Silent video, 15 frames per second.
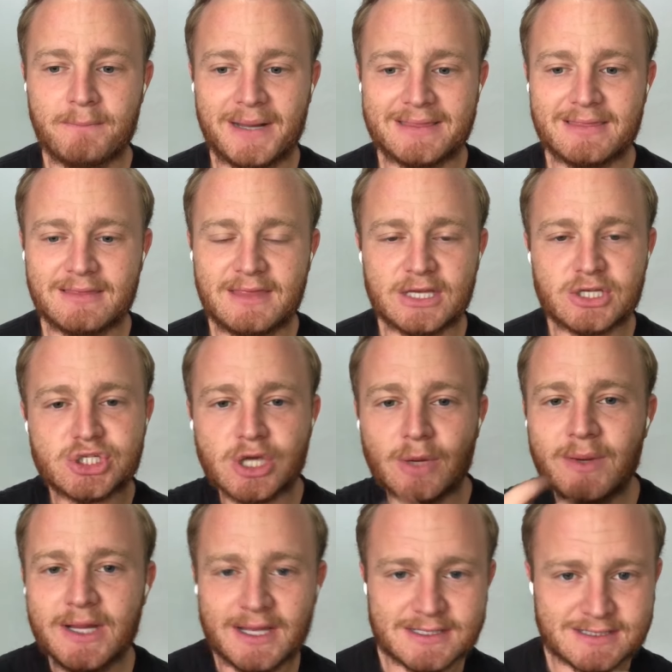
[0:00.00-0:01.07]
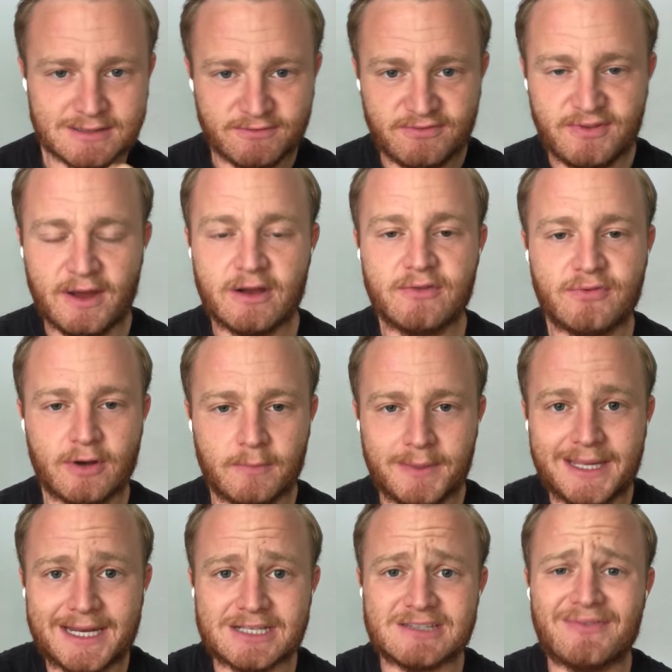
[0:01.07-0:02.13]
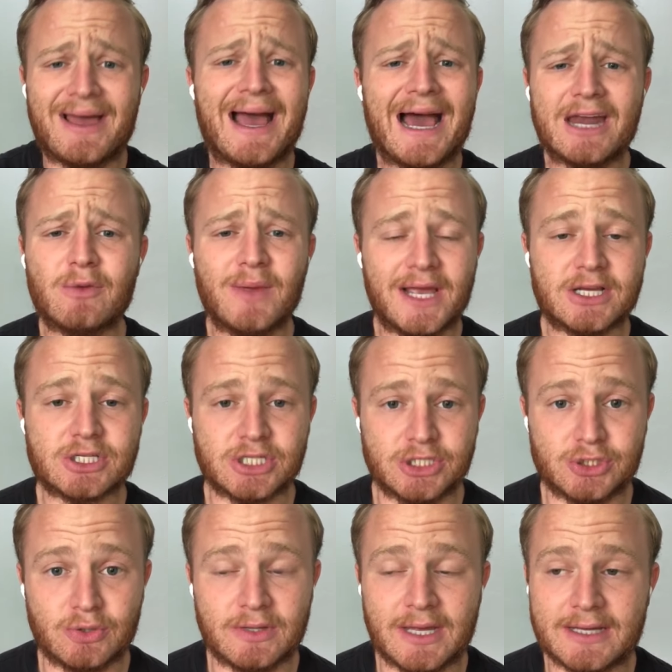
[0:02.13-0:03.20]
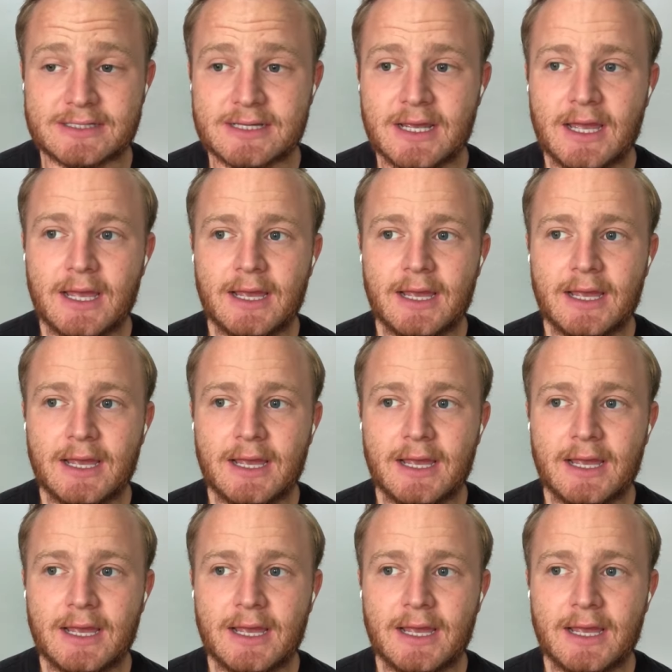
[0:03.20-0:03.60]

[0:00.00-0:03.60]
but they're showing us the very, very beginnings of how do we actually do that.